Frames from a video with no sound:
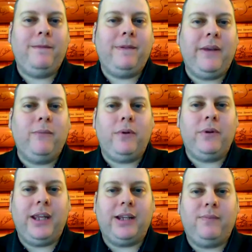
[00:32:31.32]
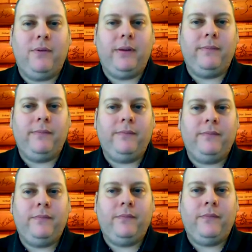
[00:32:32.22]
Kevin Warren's next point,
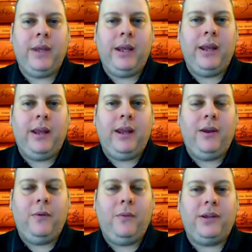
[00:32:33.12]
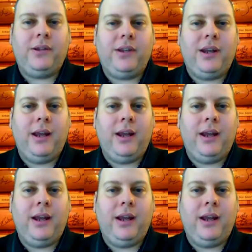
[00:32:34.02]
which